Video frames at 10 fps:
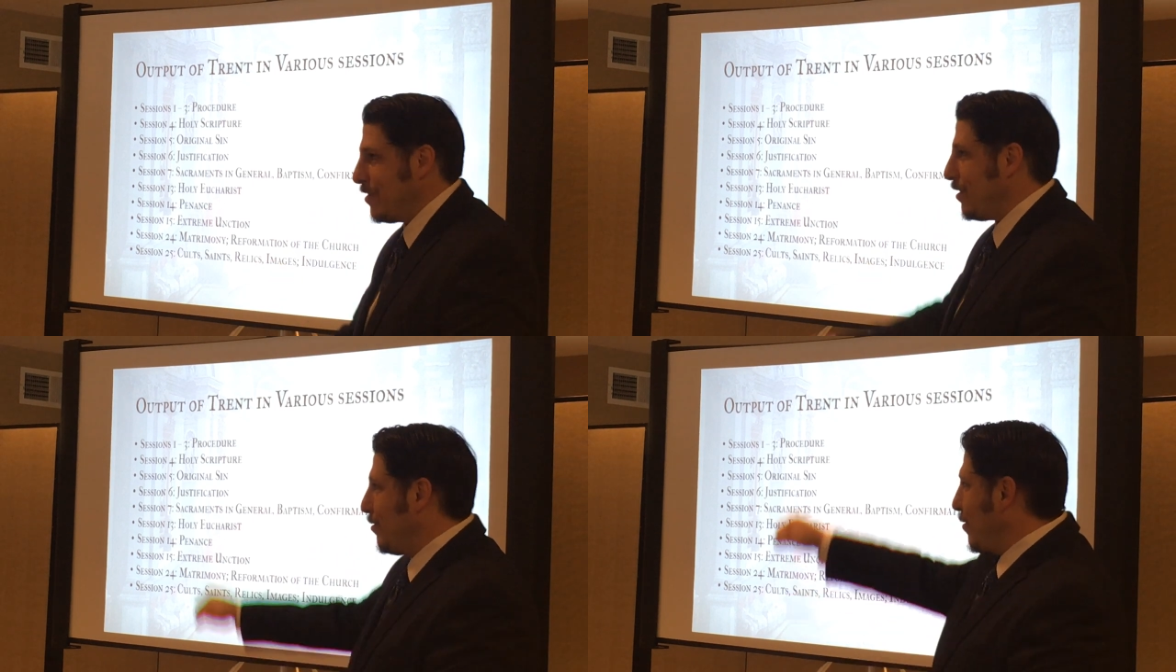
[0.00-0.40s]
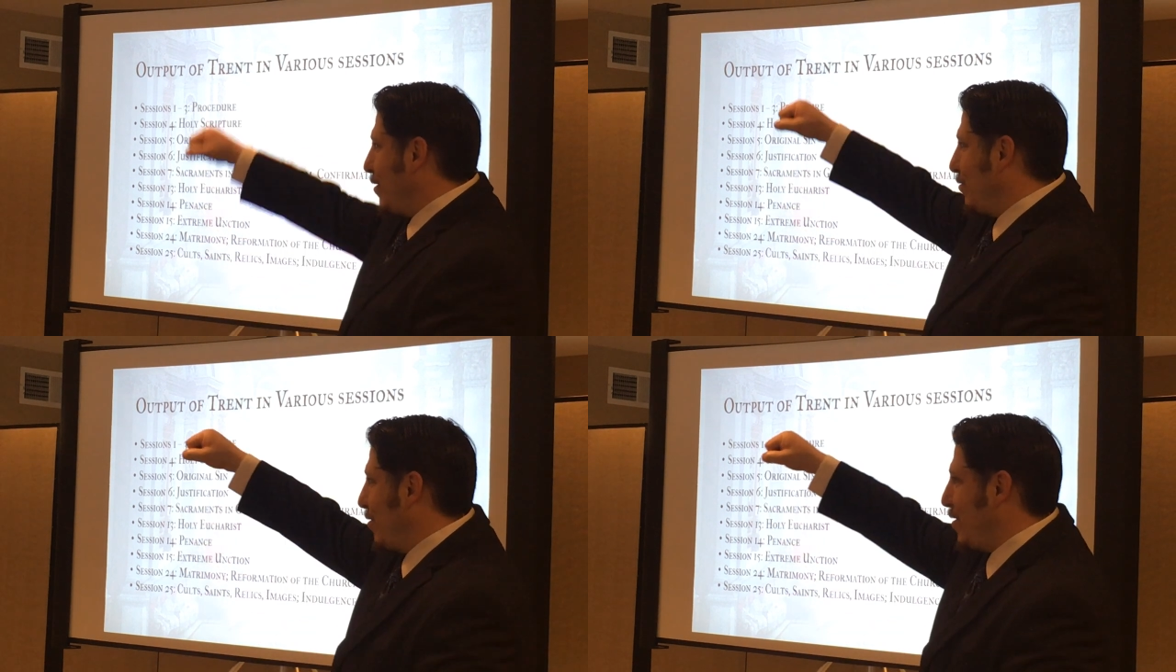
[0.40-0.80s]
You say, look,
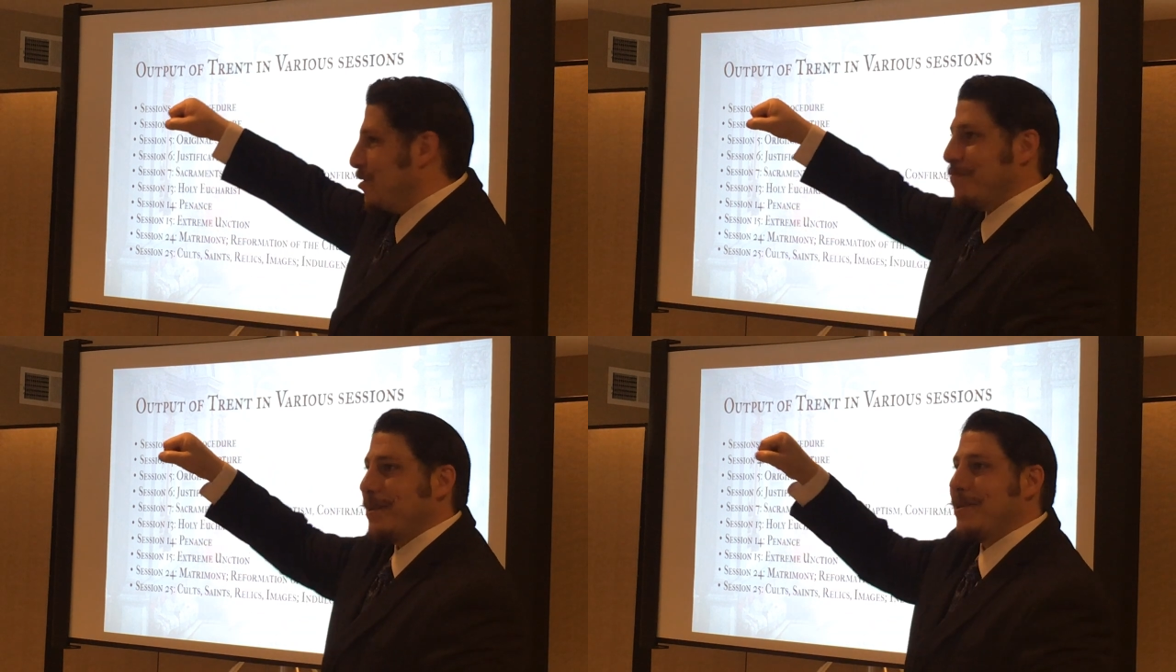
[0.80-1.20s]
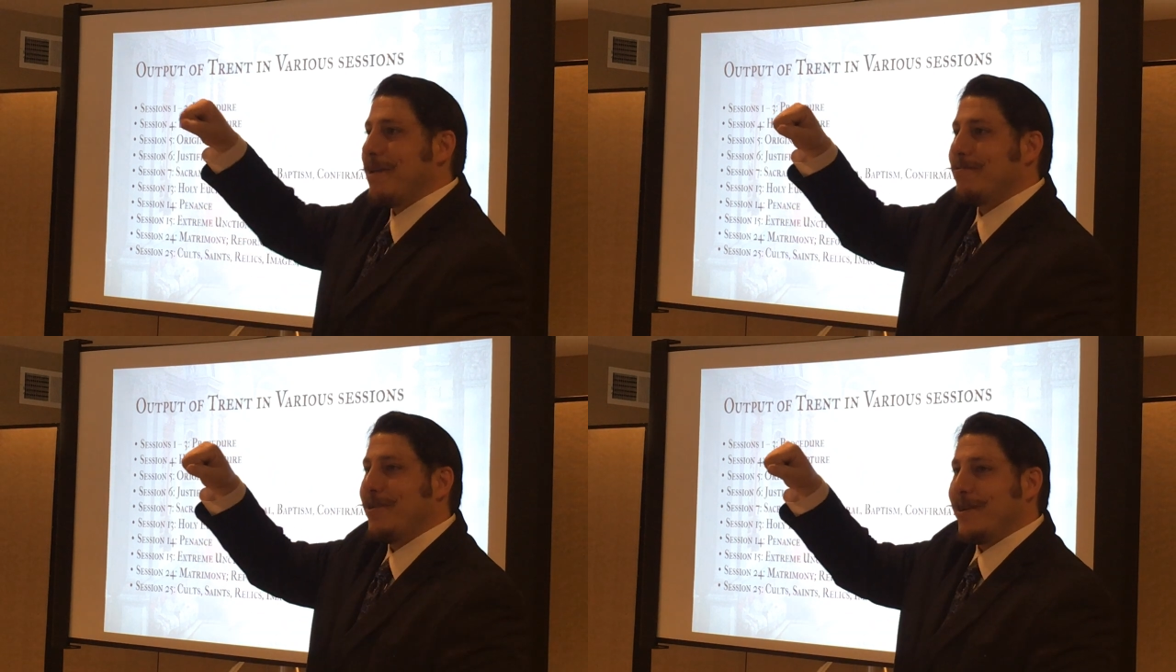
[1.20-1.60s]
you learned, here's my
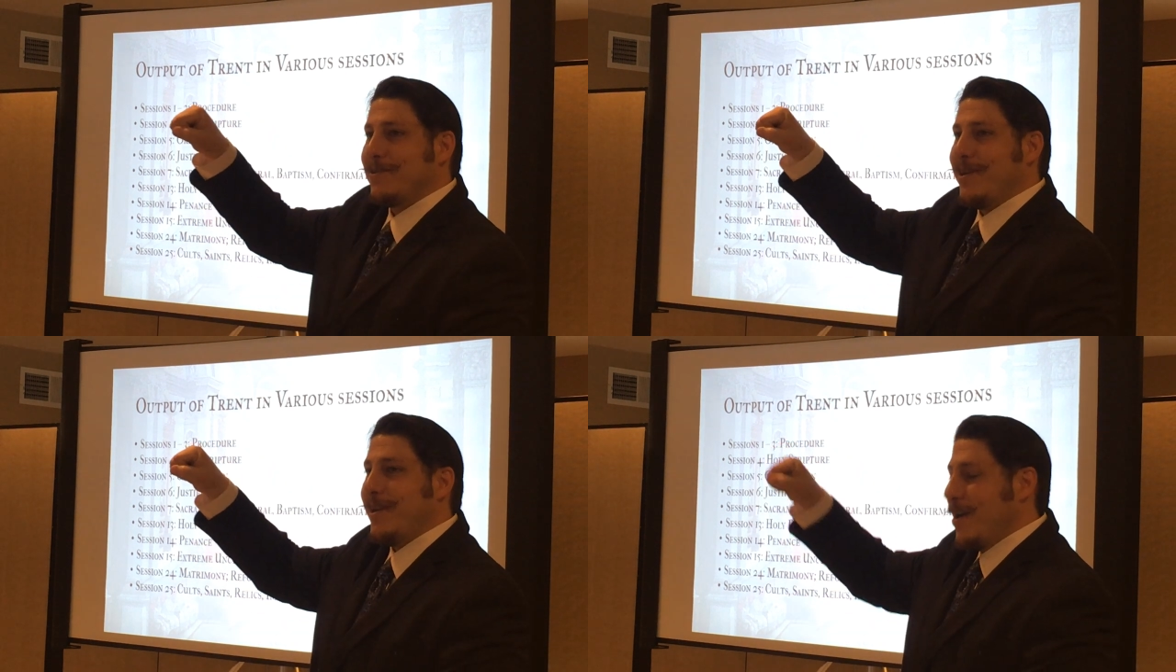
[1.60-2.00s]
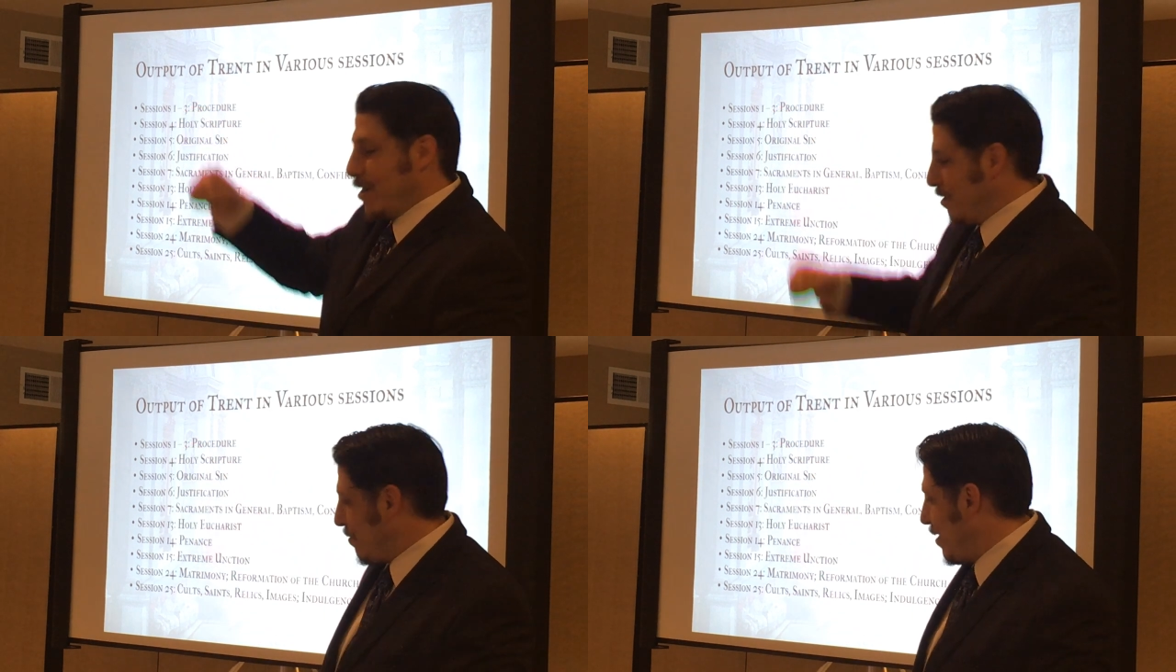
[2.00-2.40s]
time clock. See?
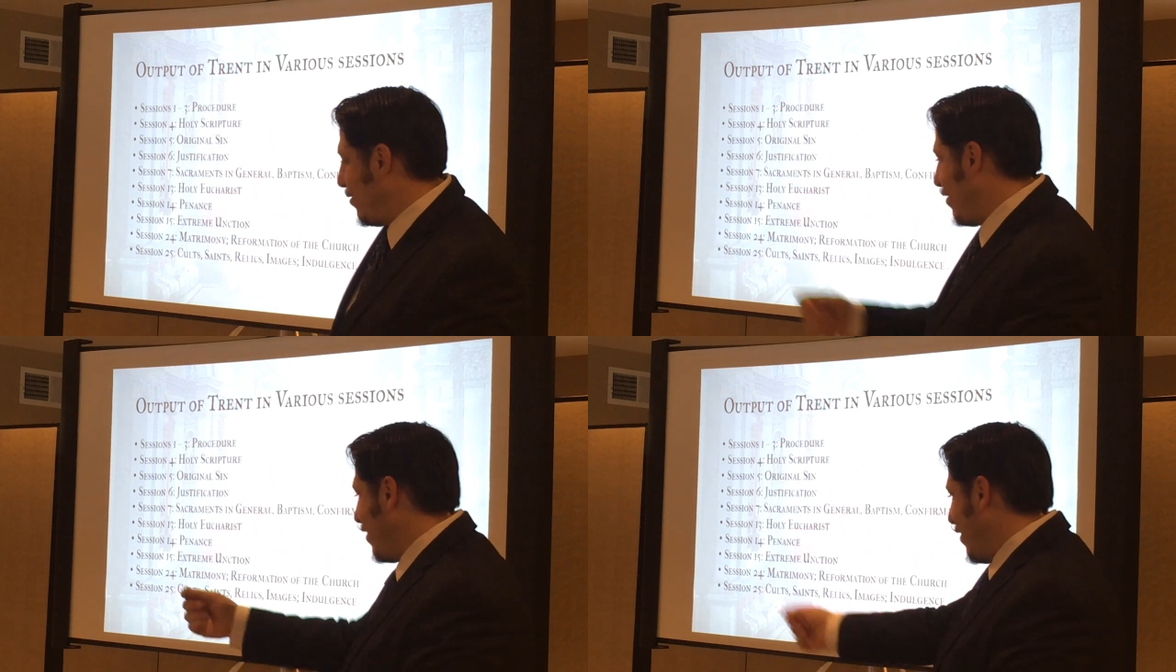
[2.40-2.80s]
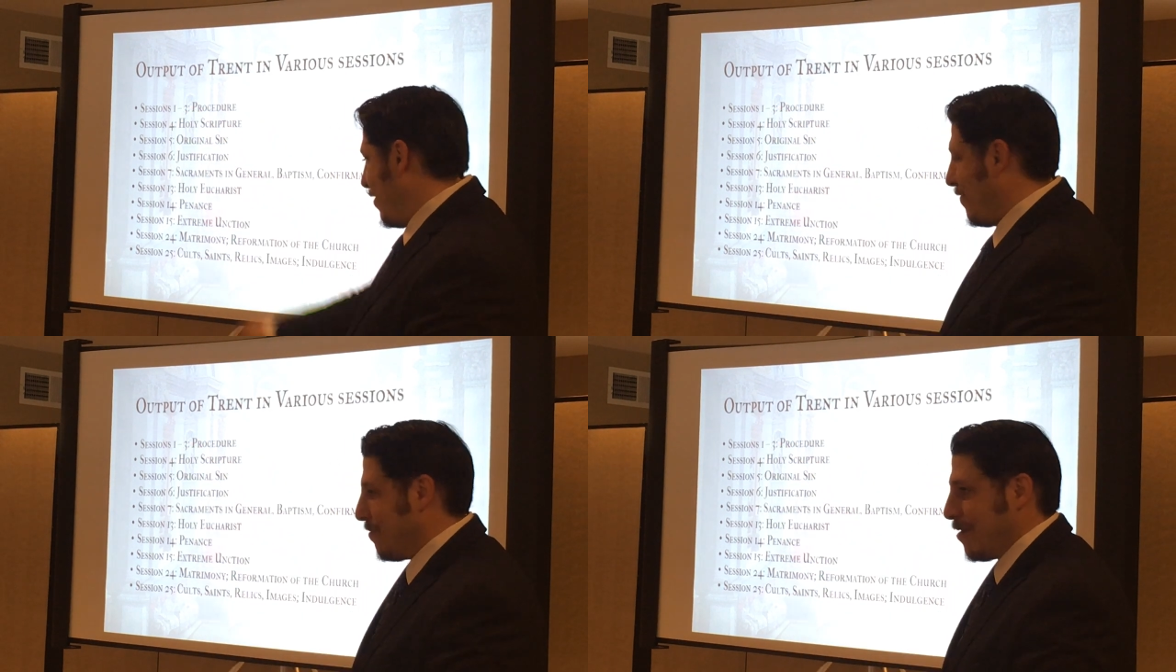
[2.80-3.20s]
Okay, so I got
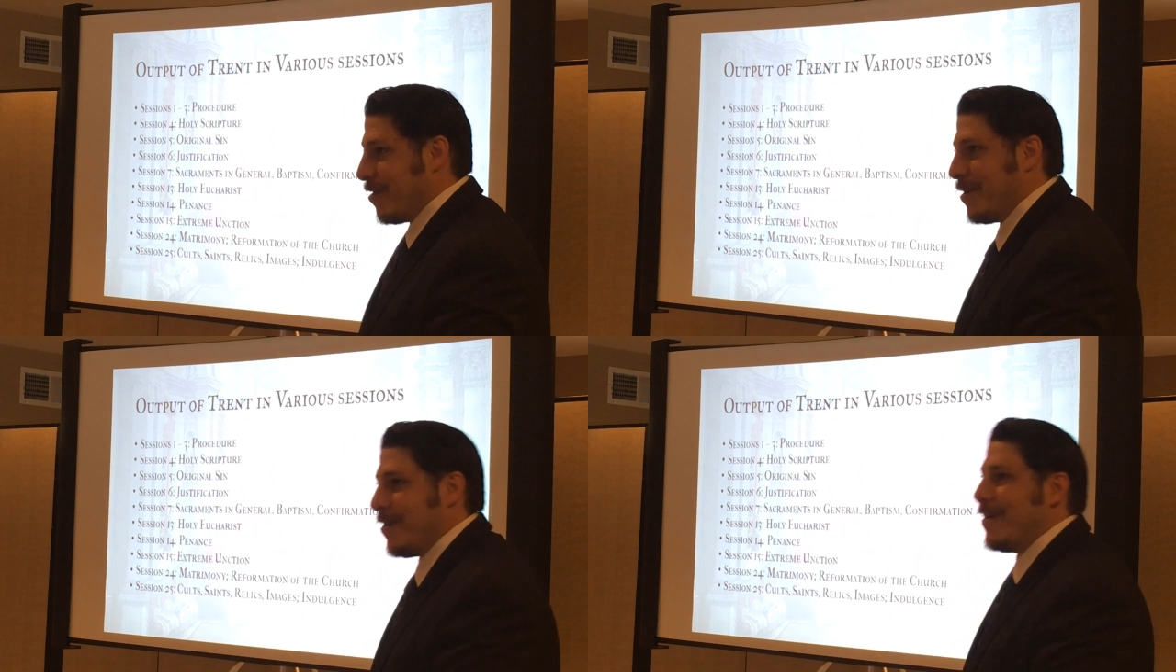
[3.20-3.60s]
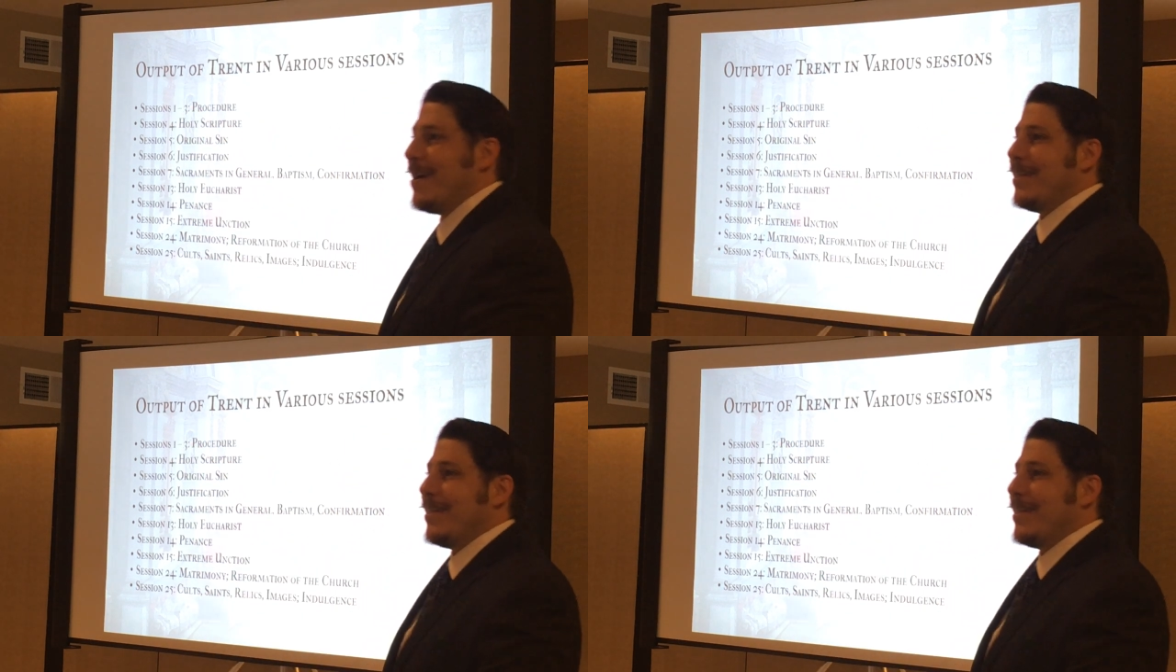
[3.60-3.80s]
to give you merit now.